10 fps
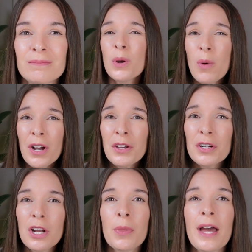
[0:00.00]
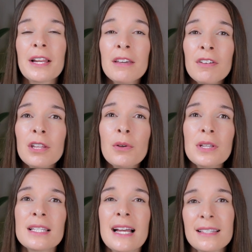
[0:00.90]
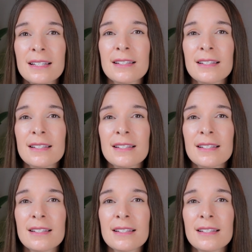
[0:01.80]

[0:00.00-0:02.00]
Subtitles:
We want you to know that even though this test